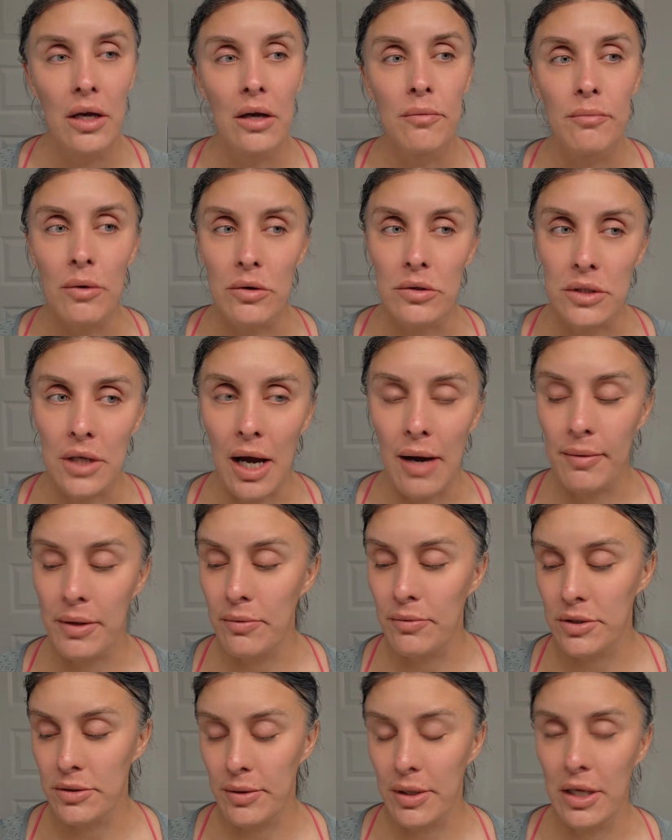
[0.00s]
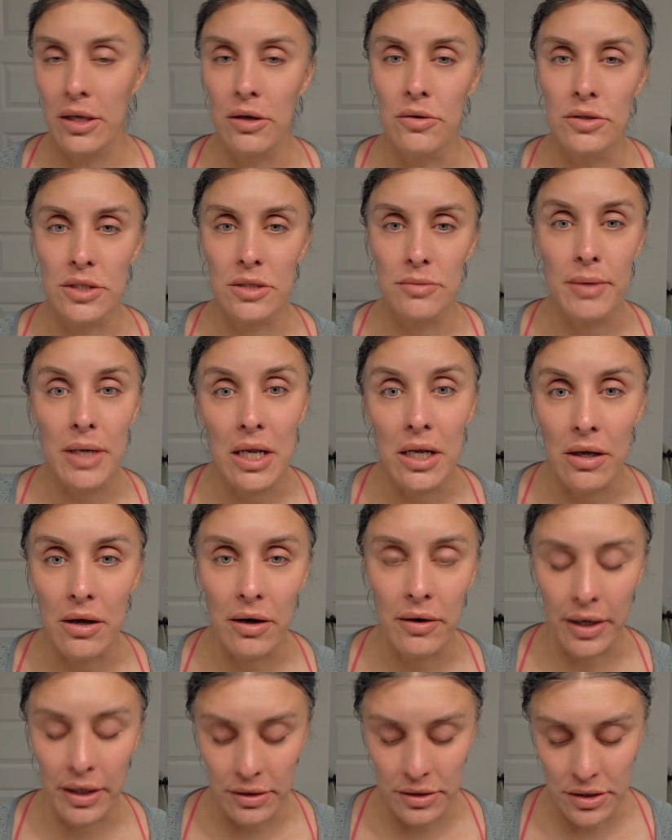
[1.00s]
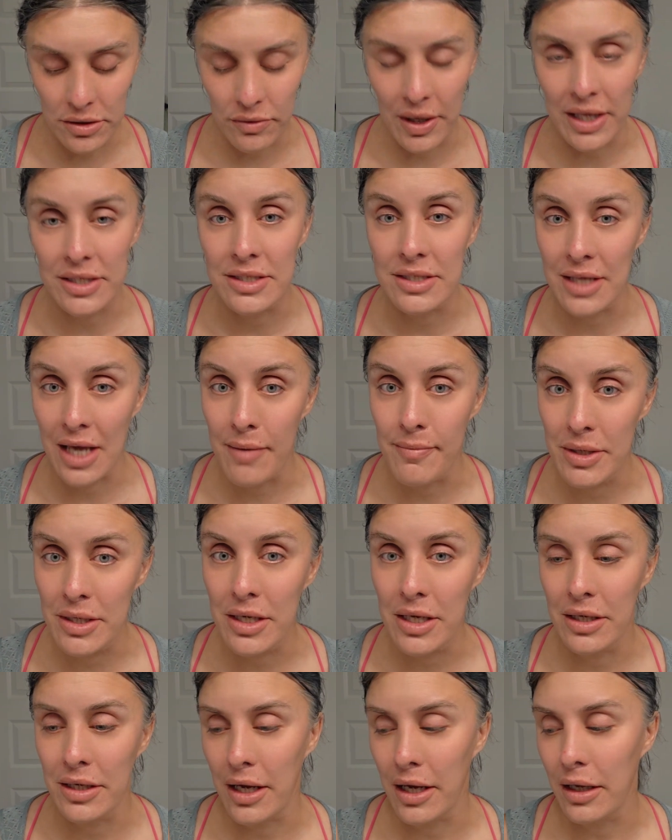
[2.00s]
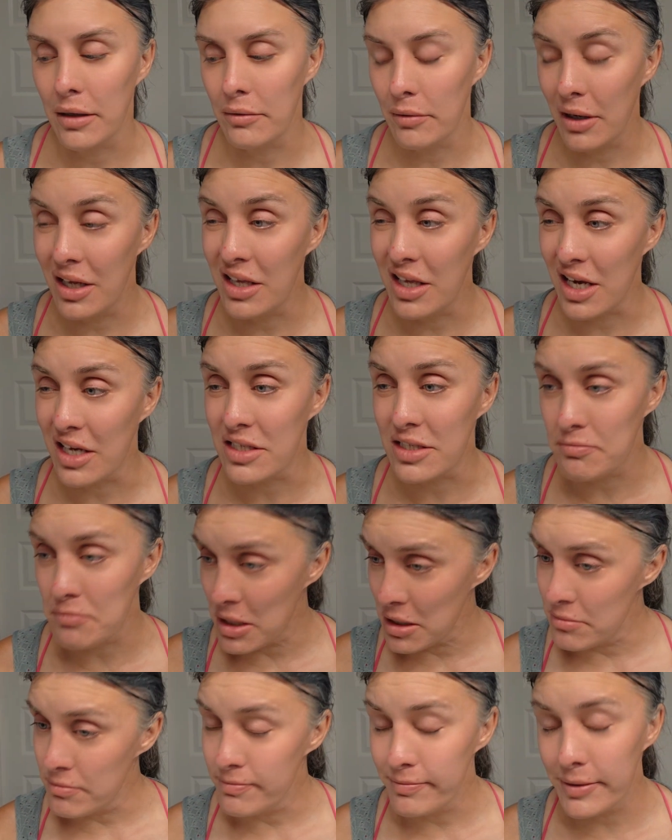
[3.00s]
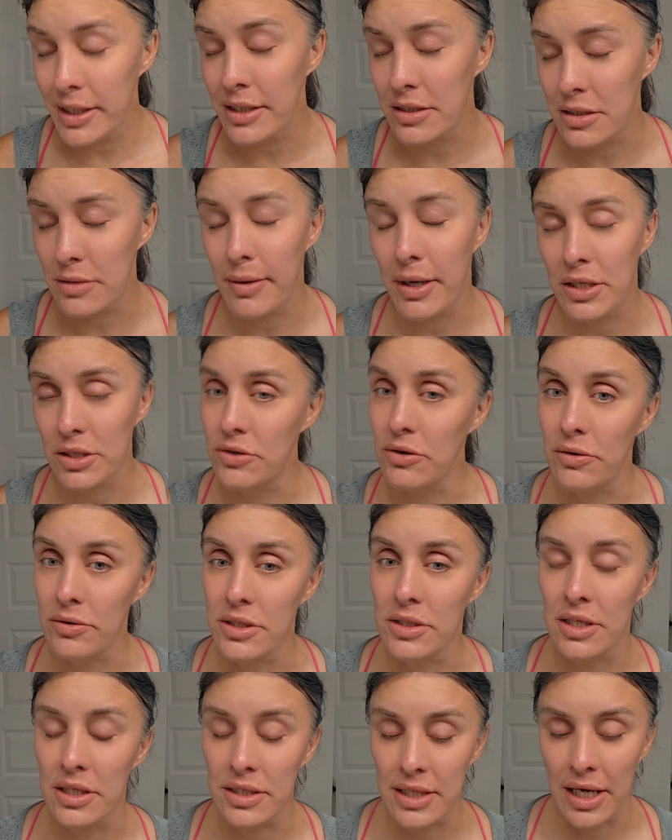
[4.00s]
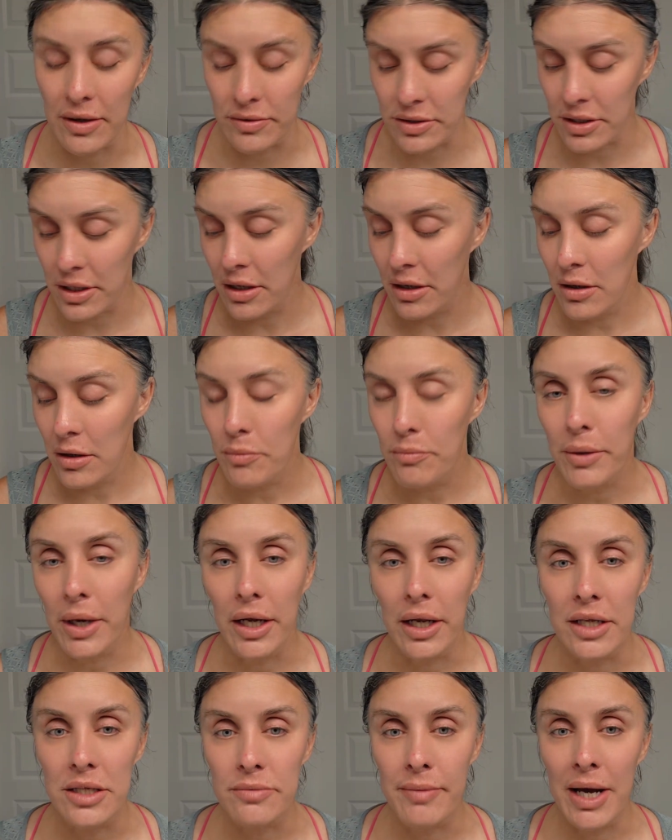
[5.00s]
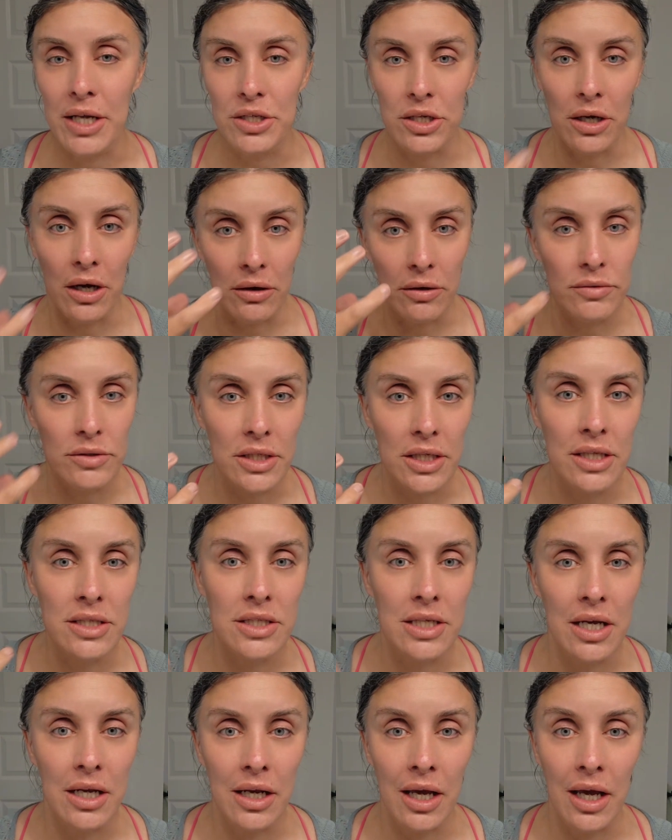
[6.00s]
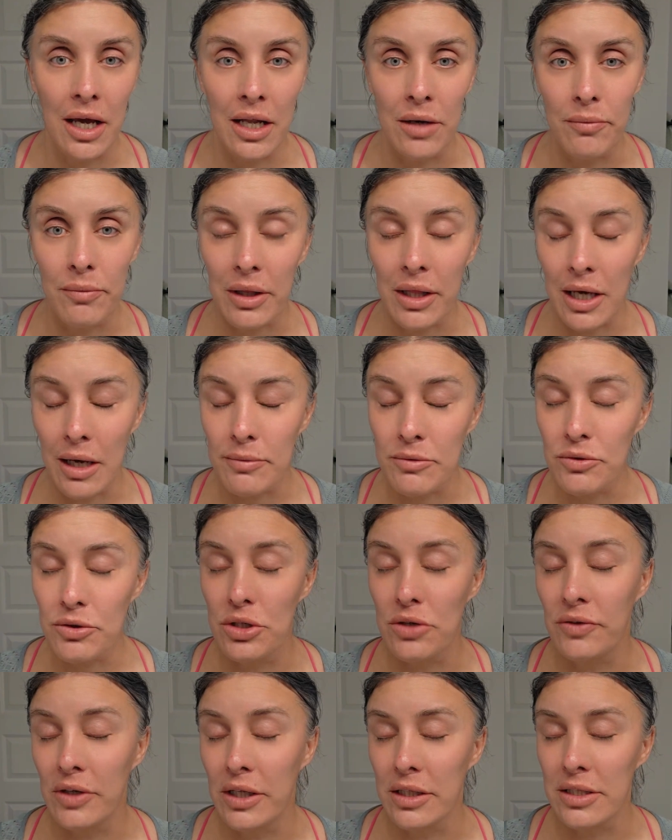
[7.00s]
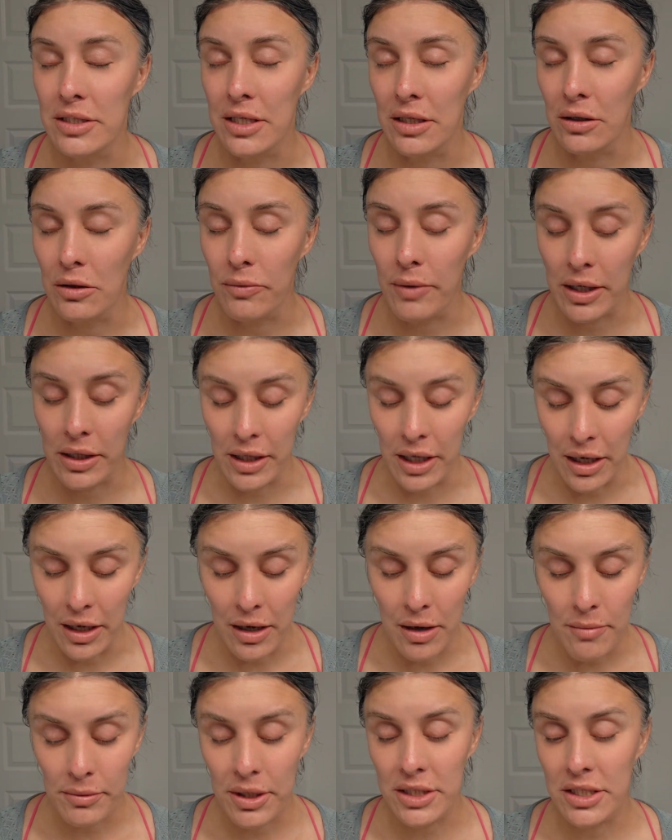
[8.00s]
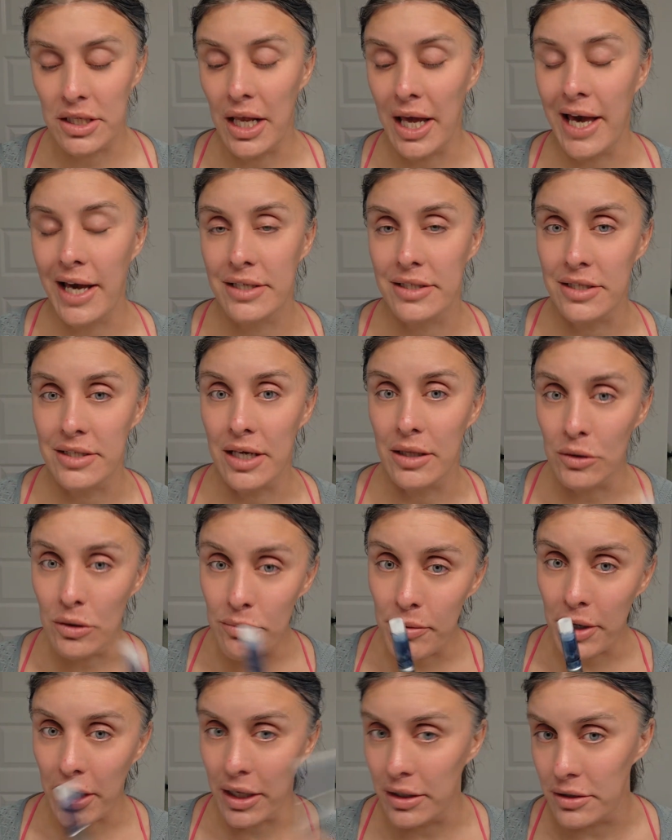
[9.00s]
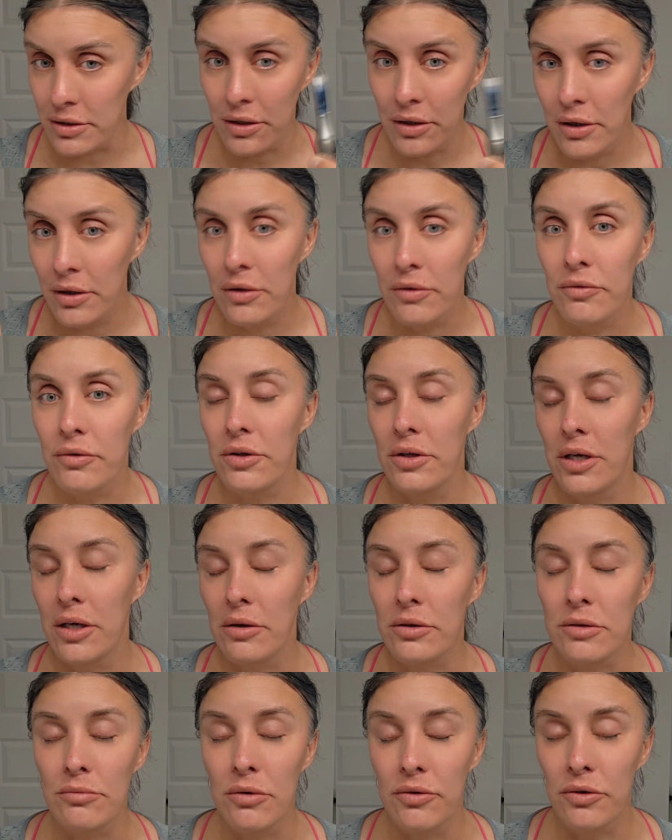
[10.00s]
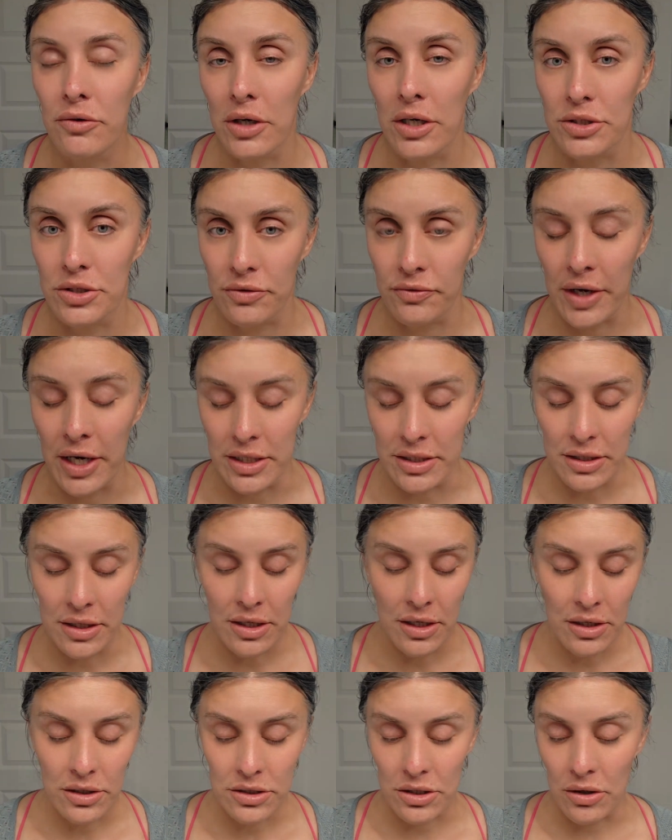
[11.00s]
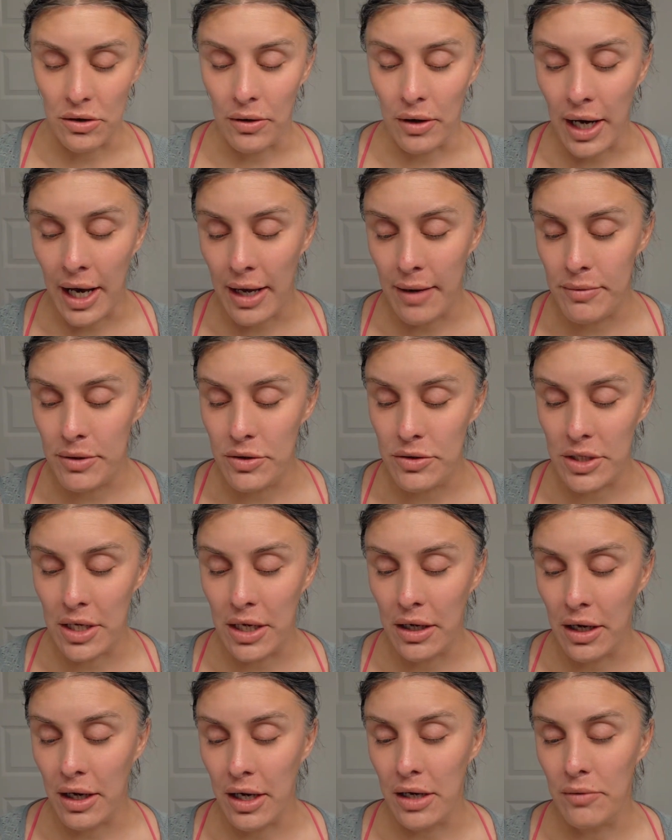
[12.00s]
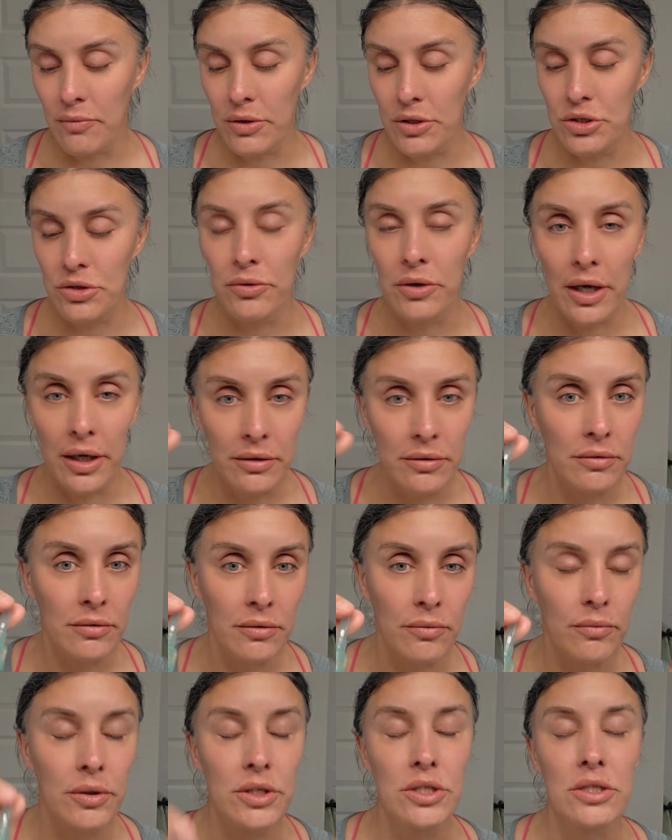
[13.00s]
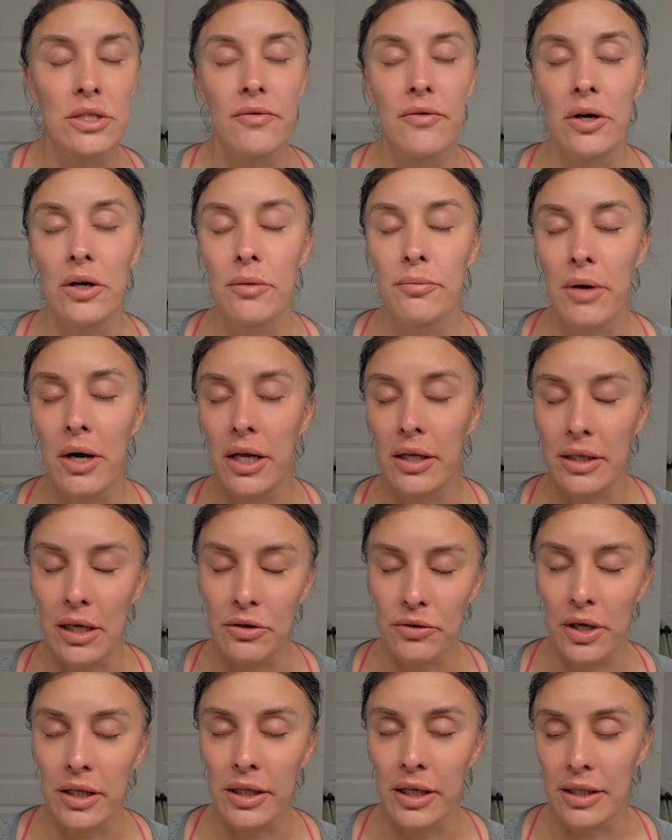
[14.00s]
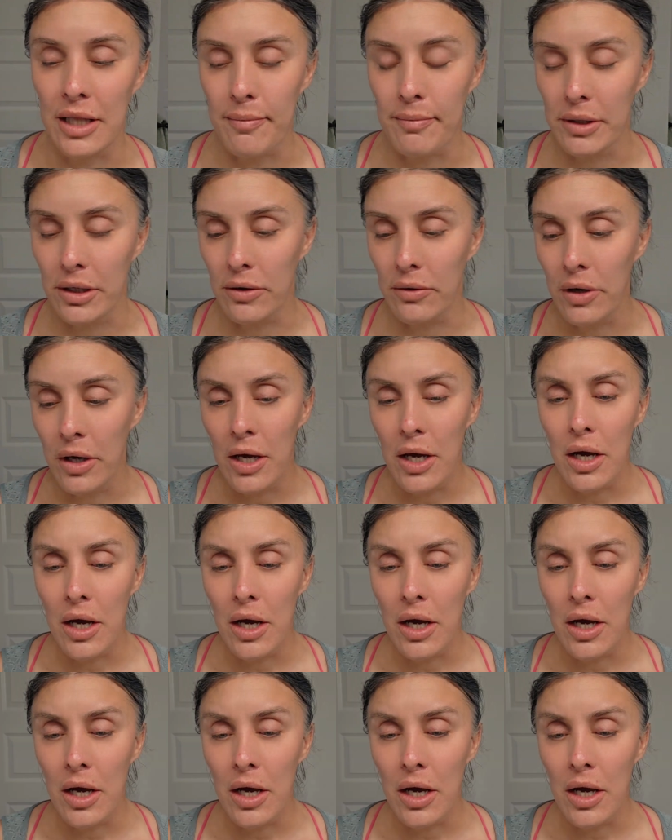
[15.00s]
Most commonly what's being used is PDRN, so that's salmon DNA. And yes, that's about as gross as it sounds, but it's matching our own skin's DNA and it really helps rejuvenate the skin quickly. Plus it acts as a lubricant for the needle to move across your face. So I'm using a Rejuveron, which is a very good product. I'll try to link that below.